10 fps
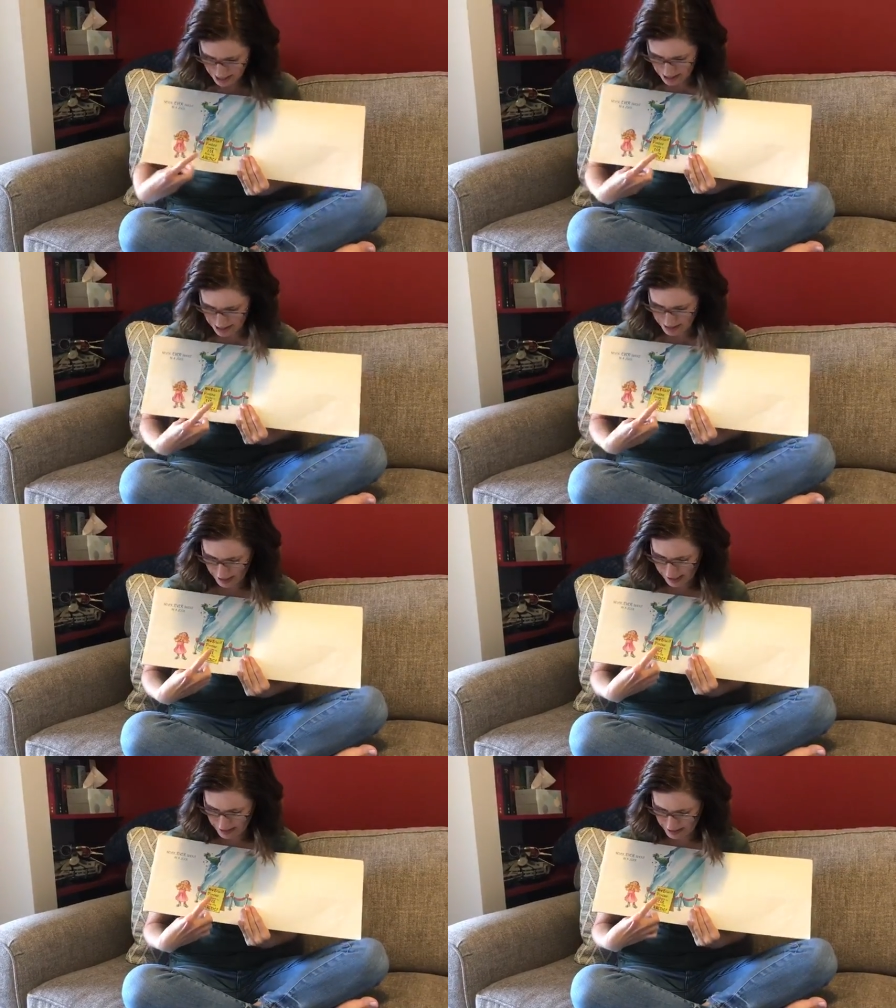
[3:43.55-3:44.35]
The
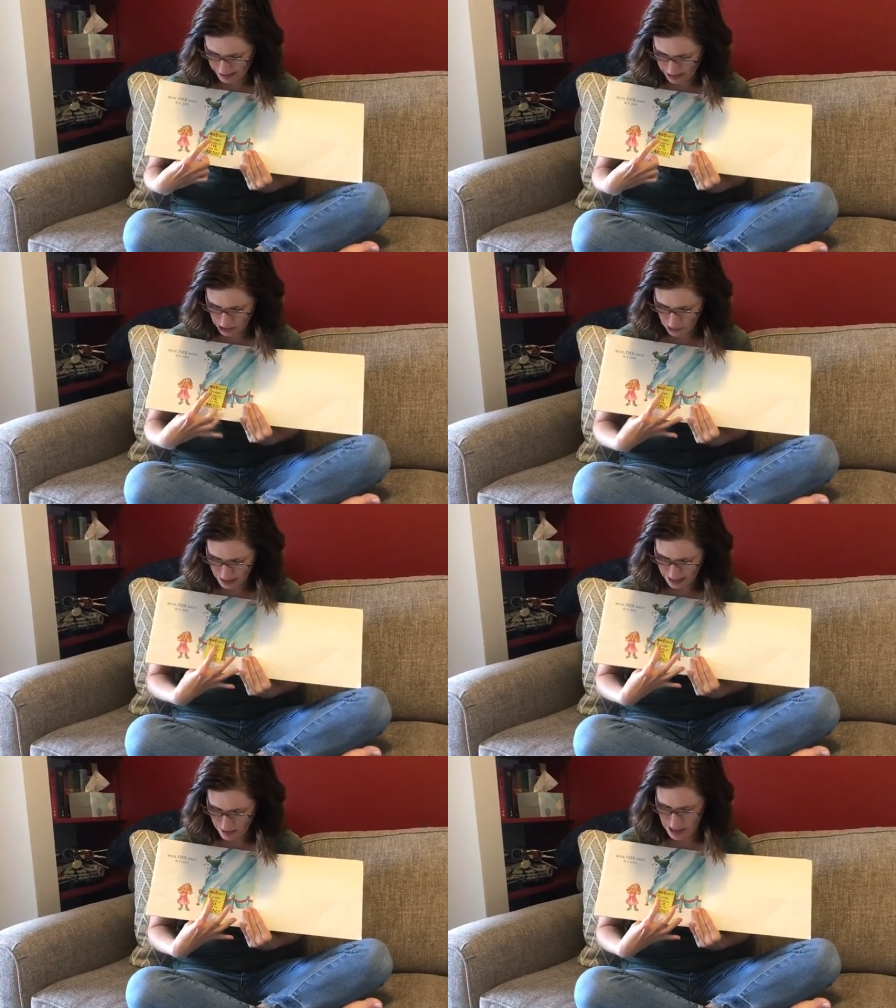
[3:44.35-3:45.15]
sign says, new
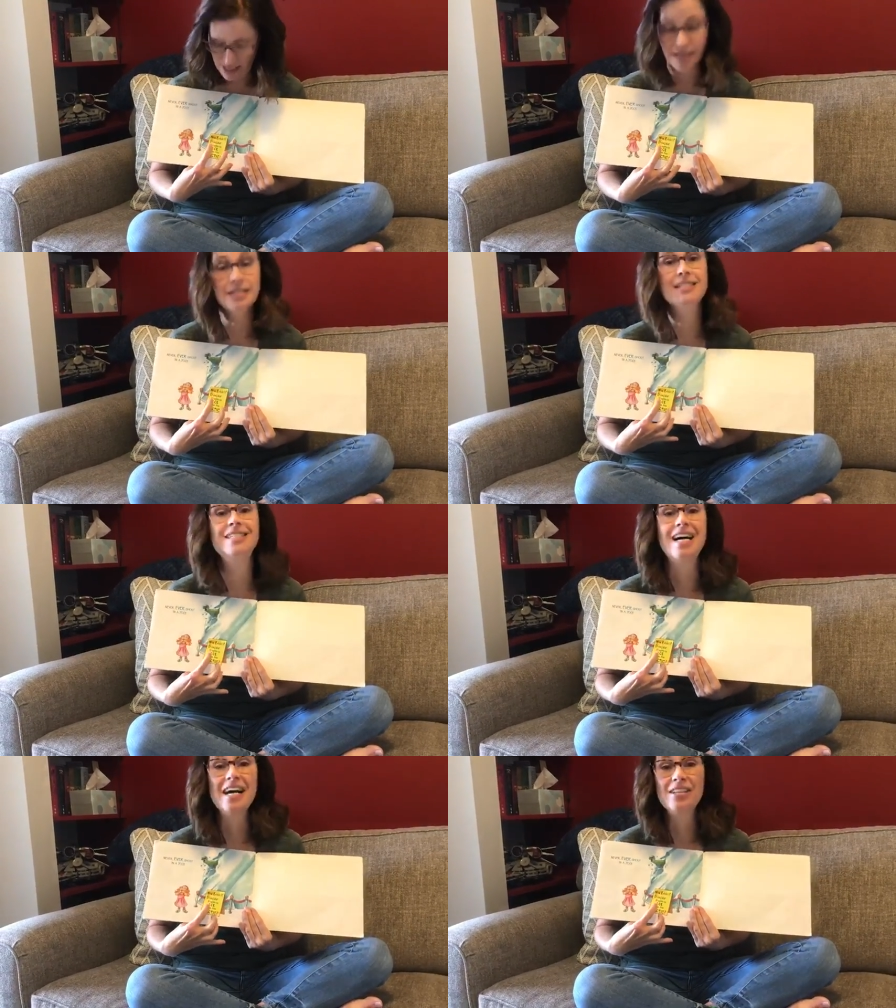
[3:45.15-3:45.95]
exhibit,
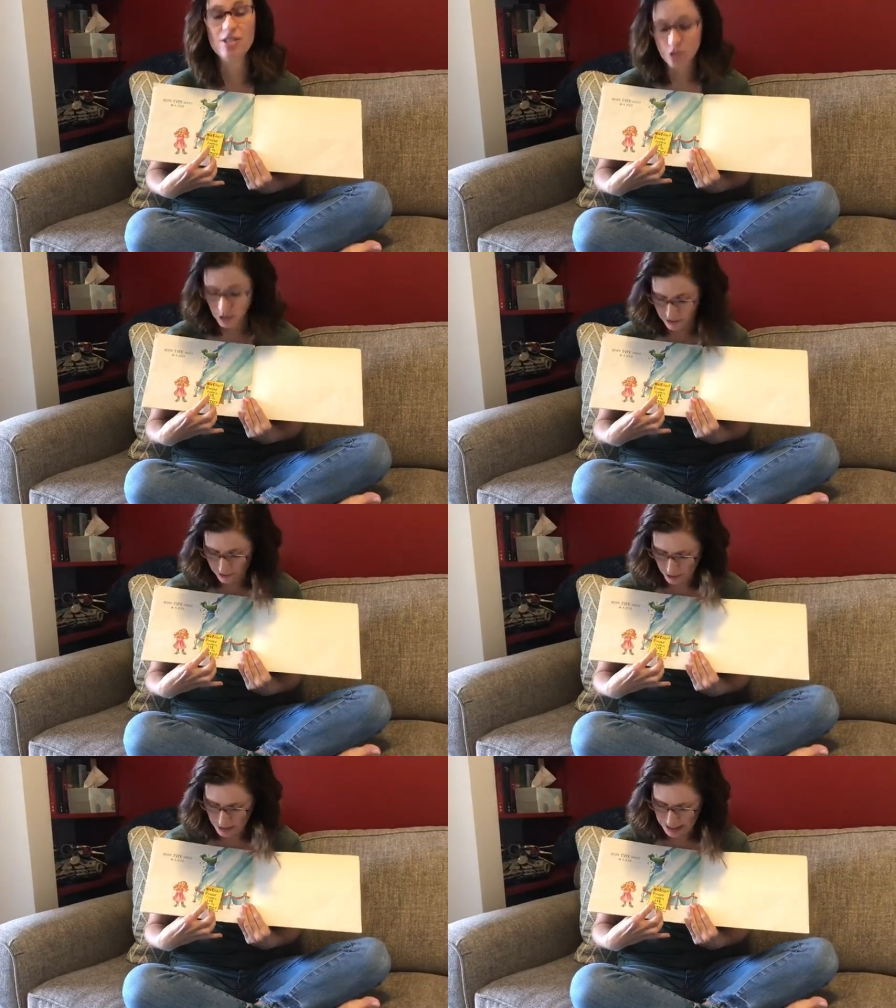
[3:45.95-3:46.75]
dinosaur
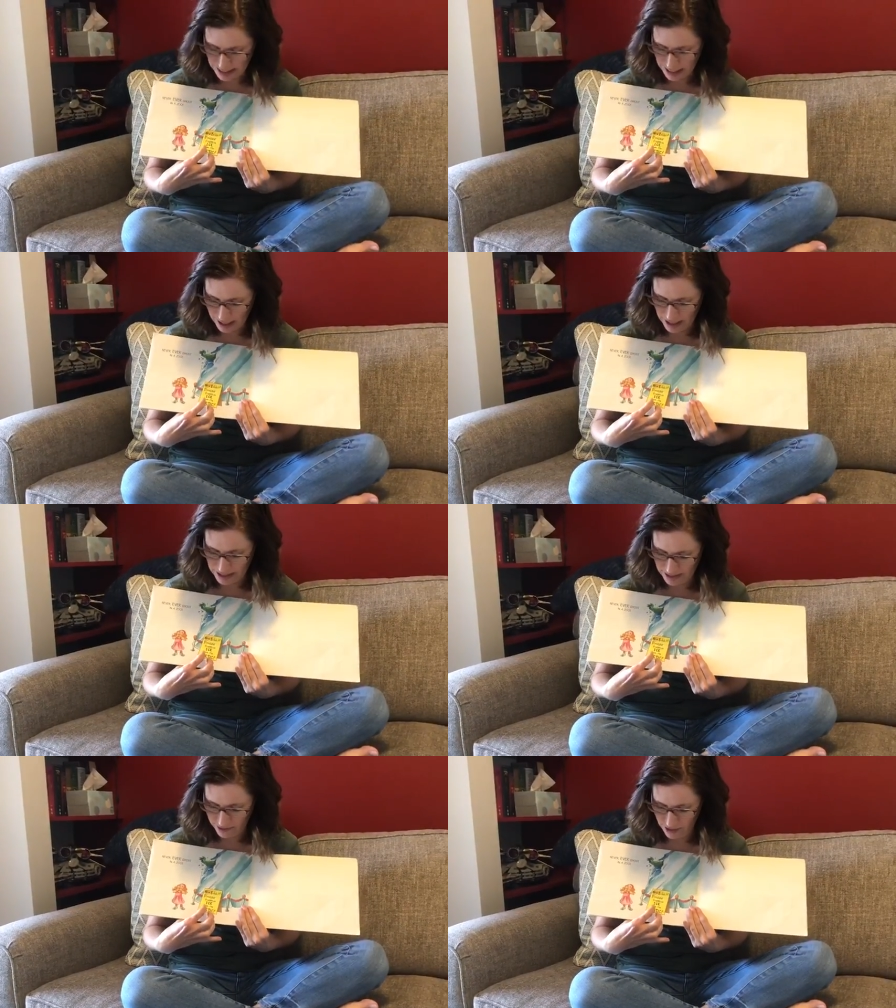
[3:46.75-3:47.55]
frozen in
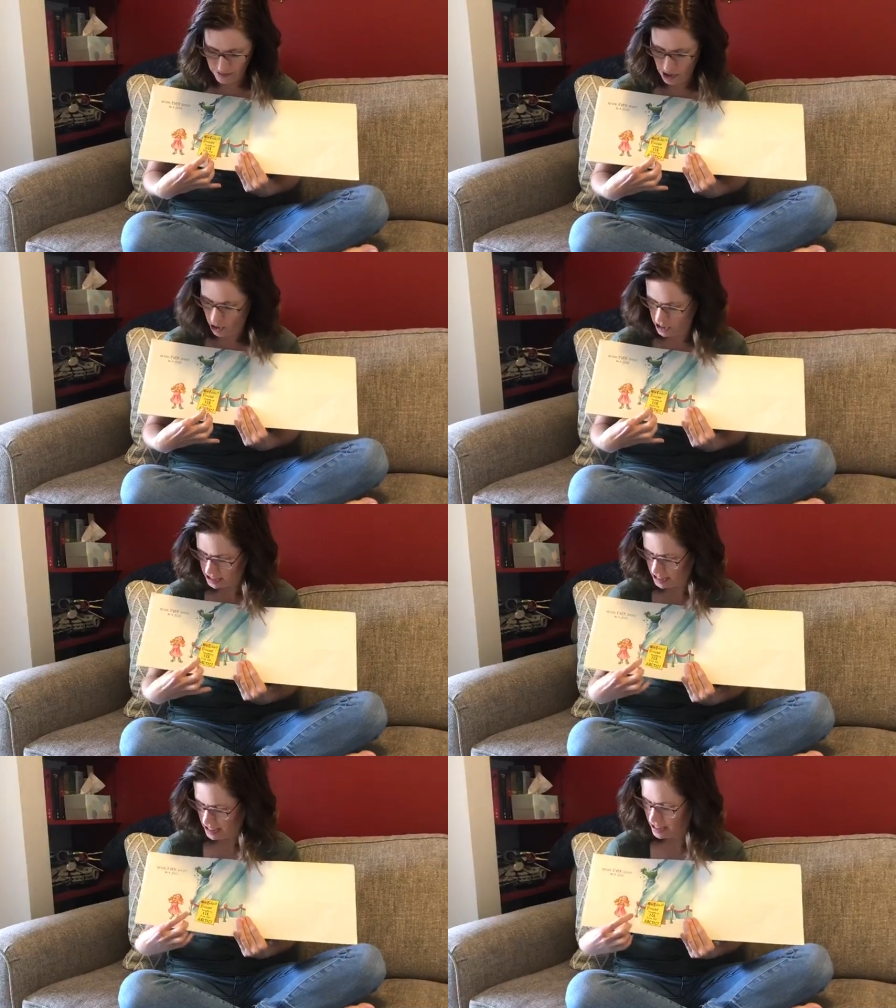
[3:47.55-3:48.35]
ice from the
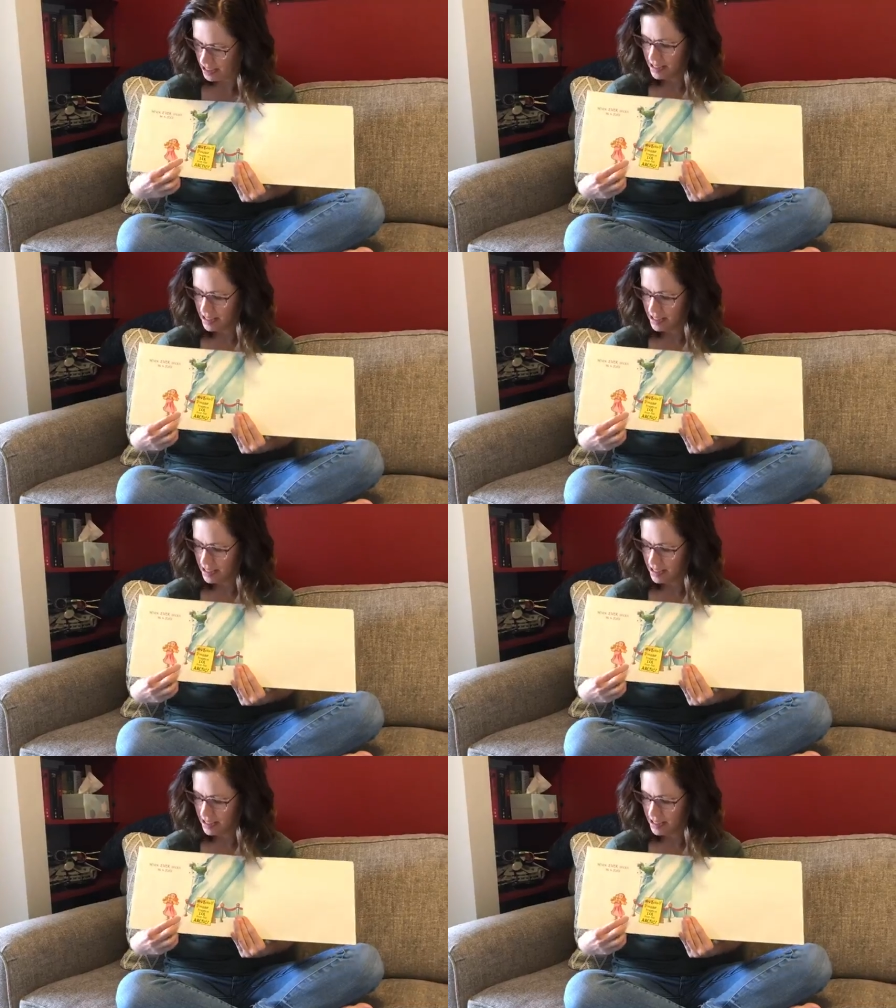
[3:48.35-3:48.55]
Arctic.